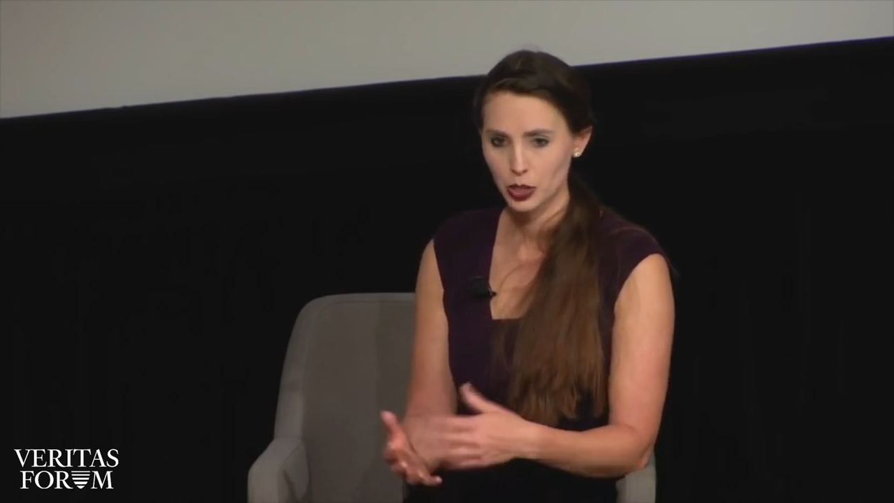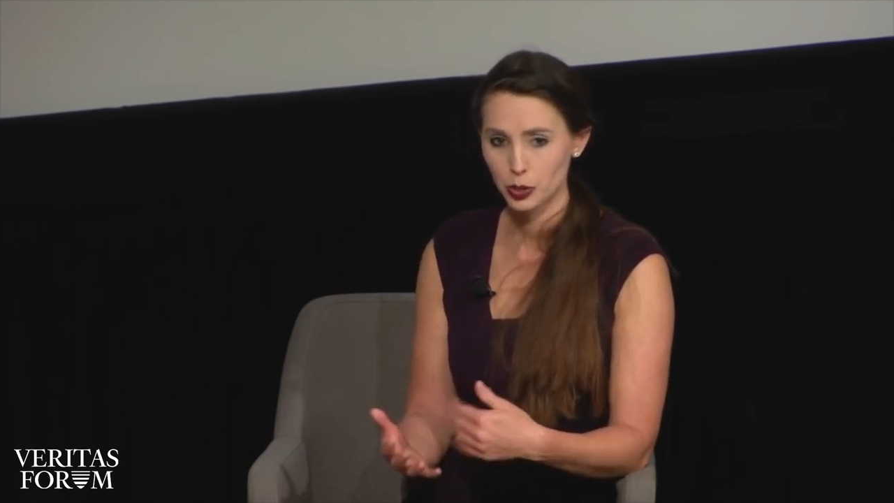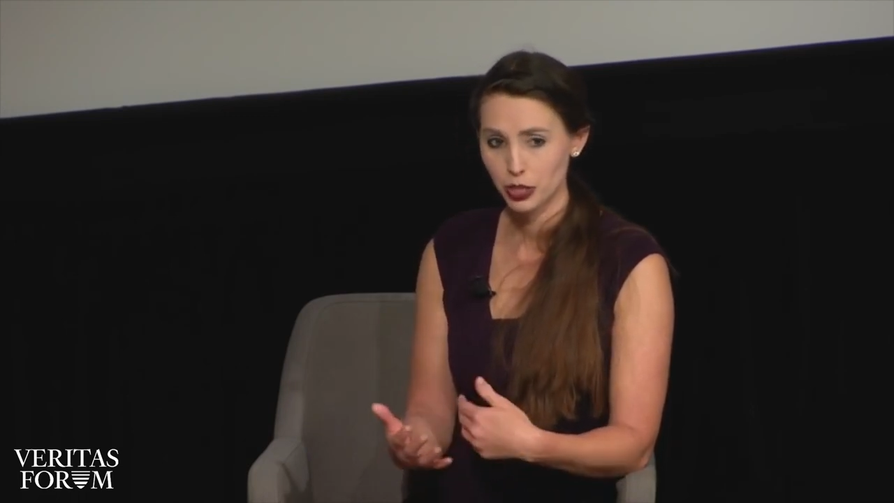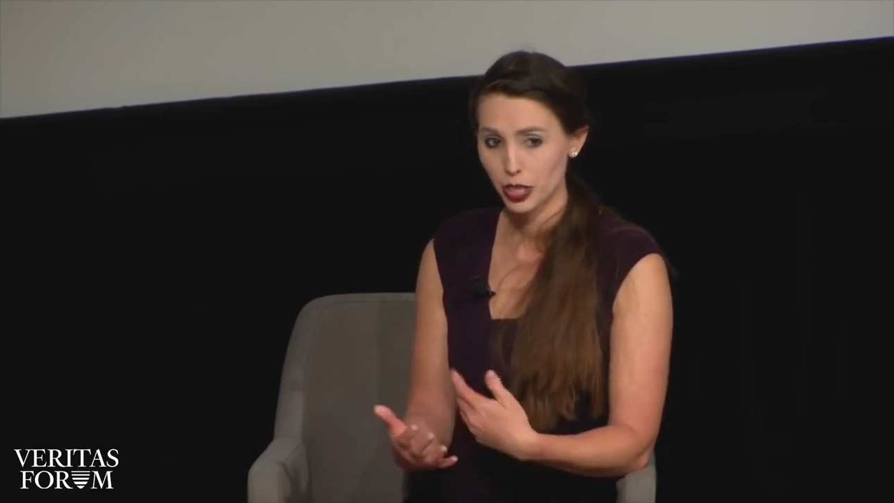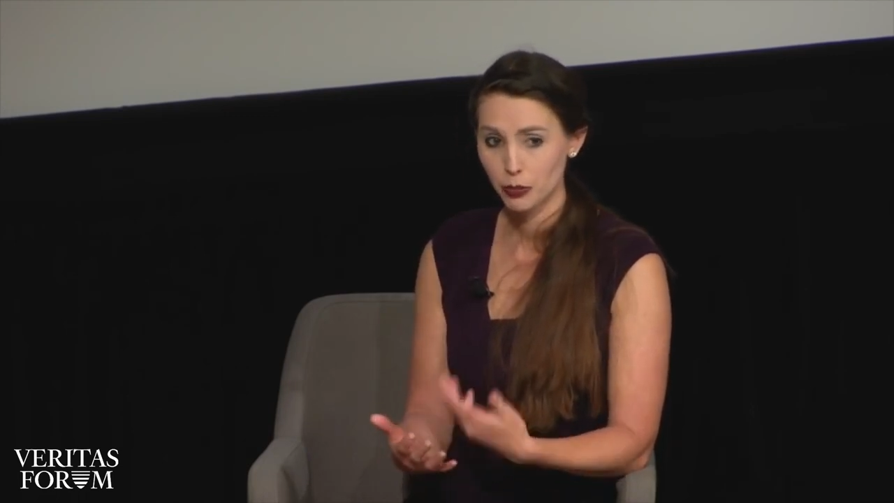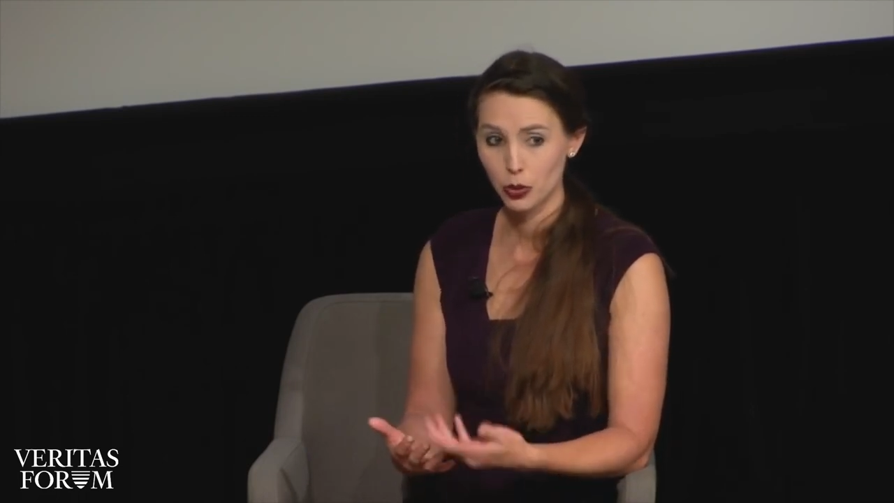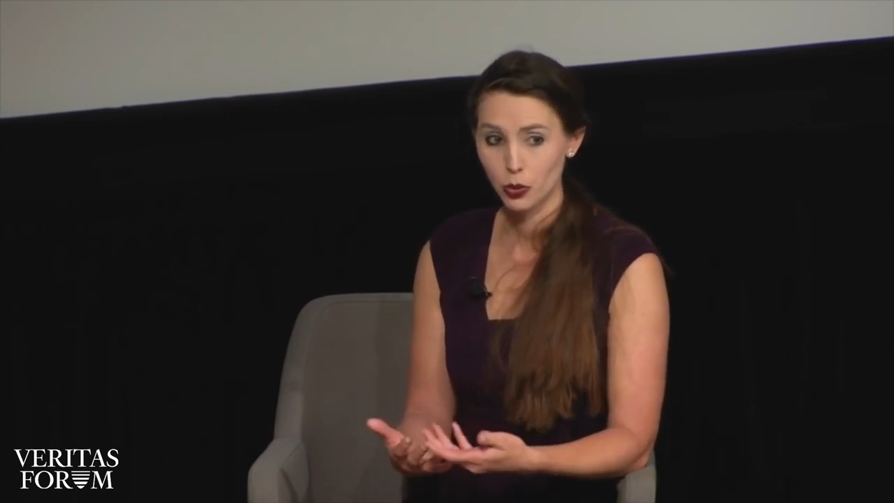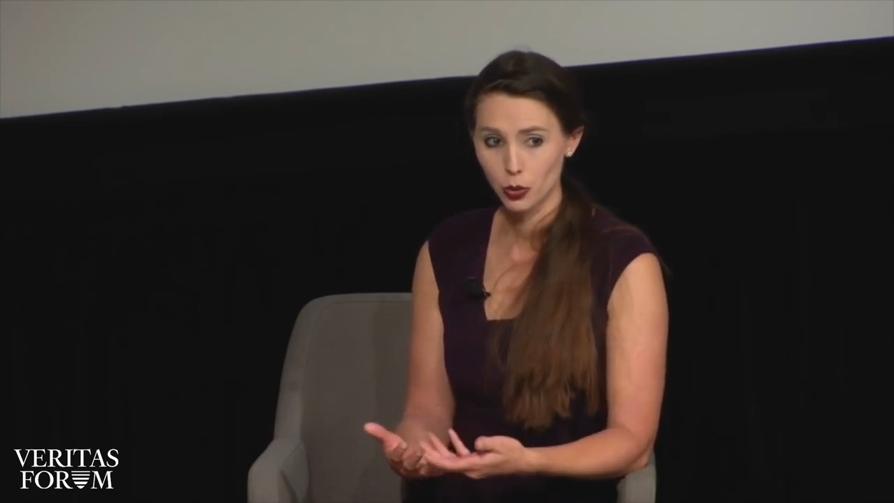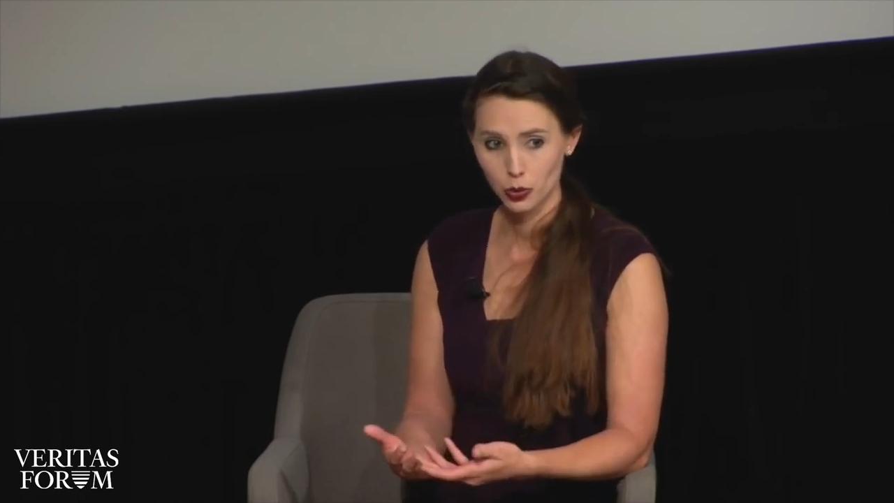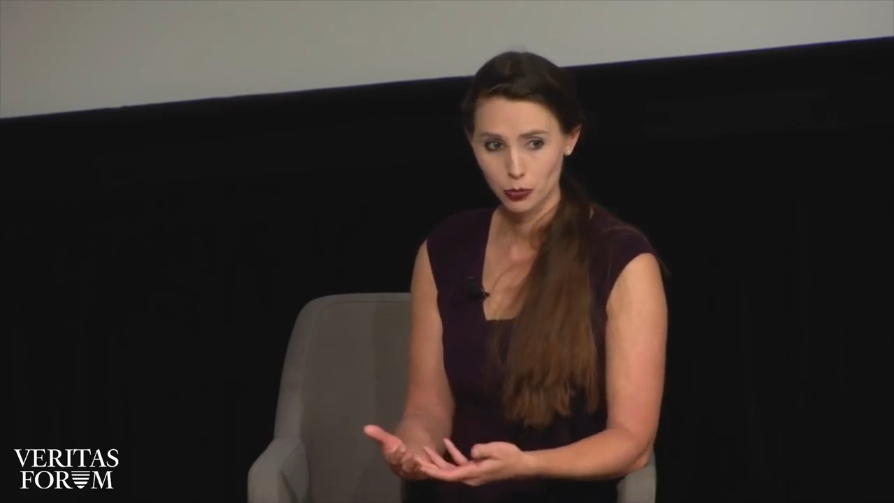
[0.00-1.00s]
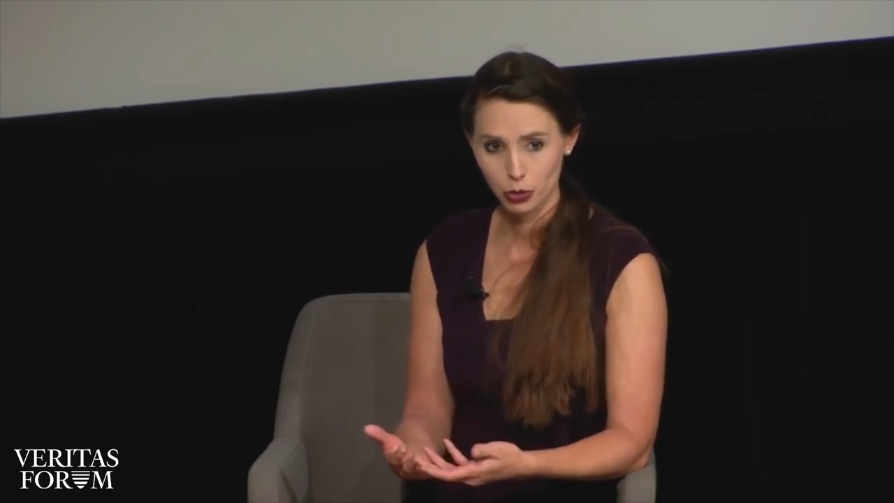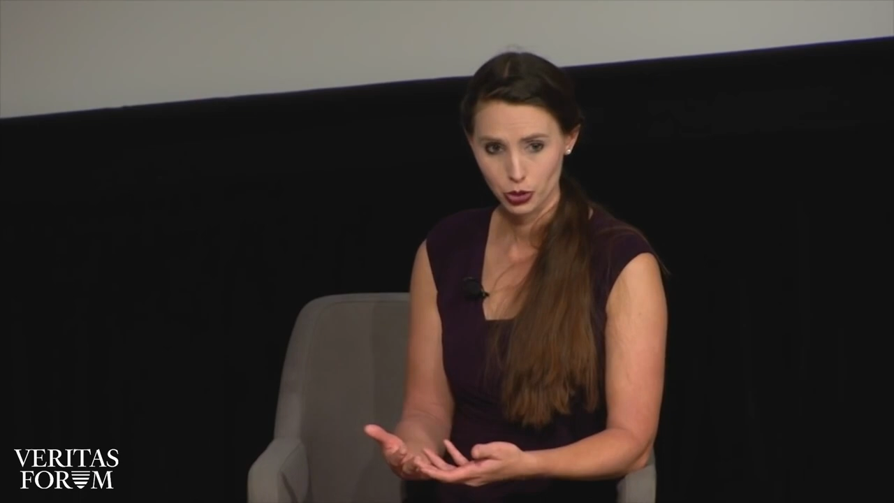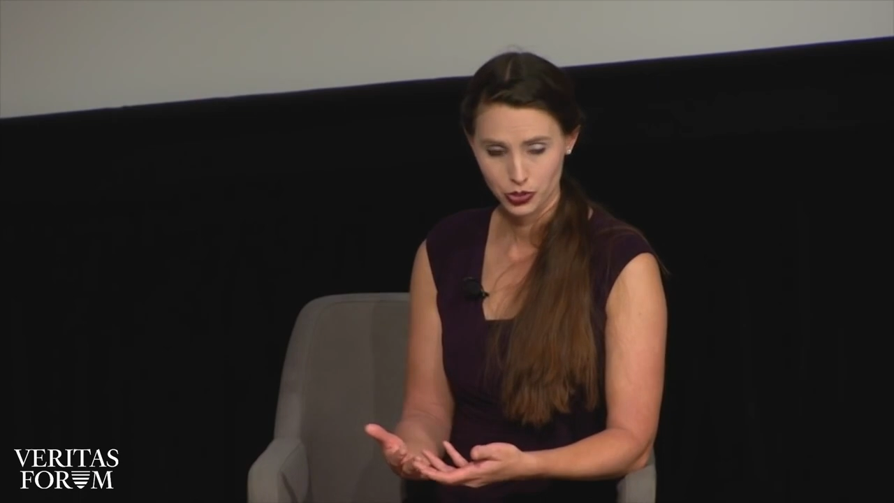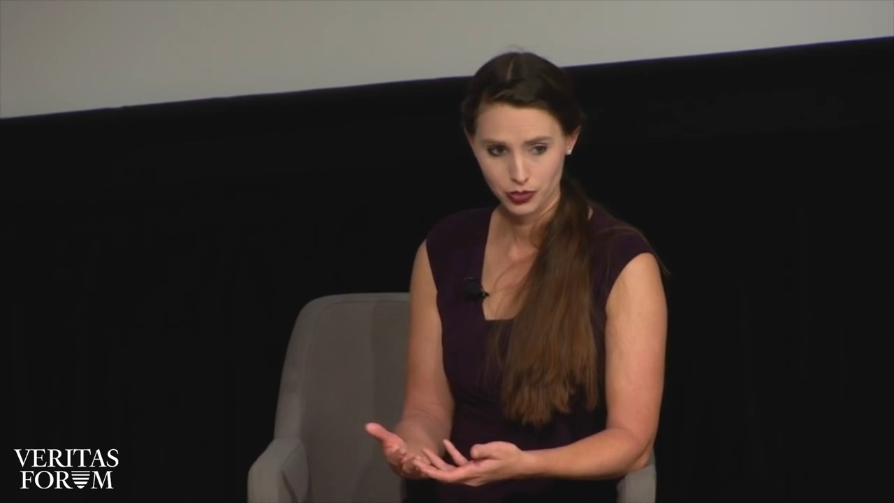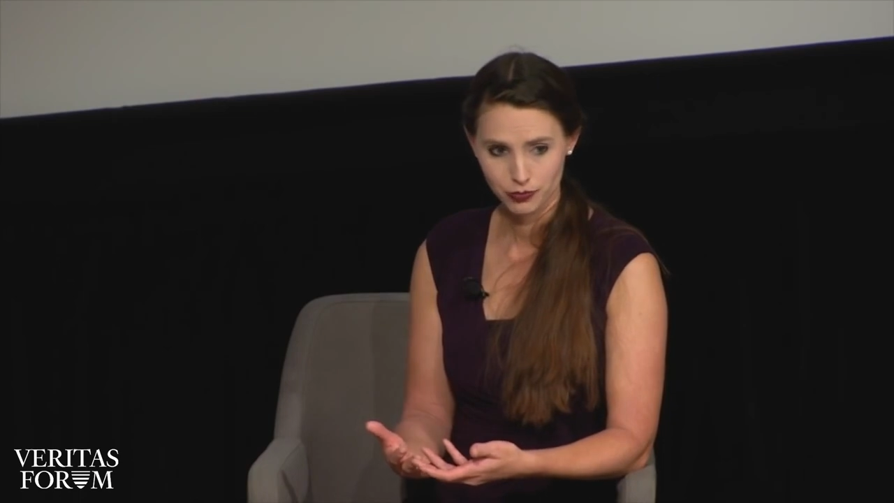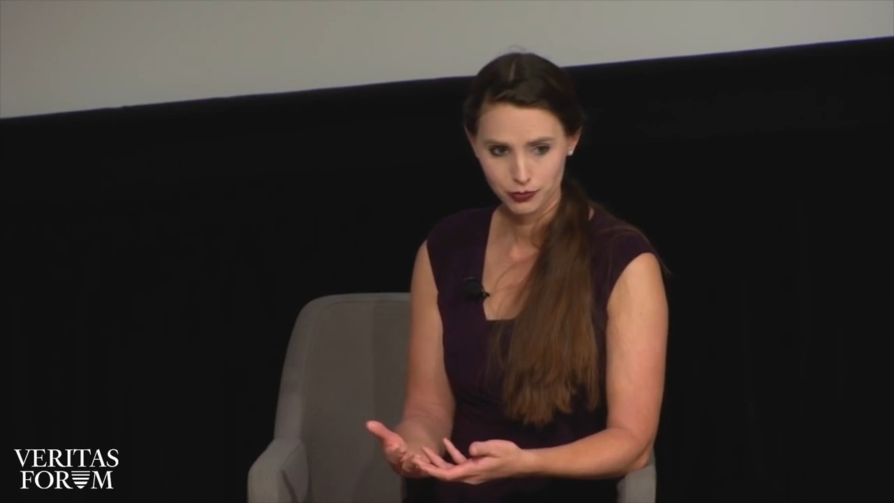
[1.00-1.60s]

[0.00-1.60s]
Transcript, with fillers: you become a whole person.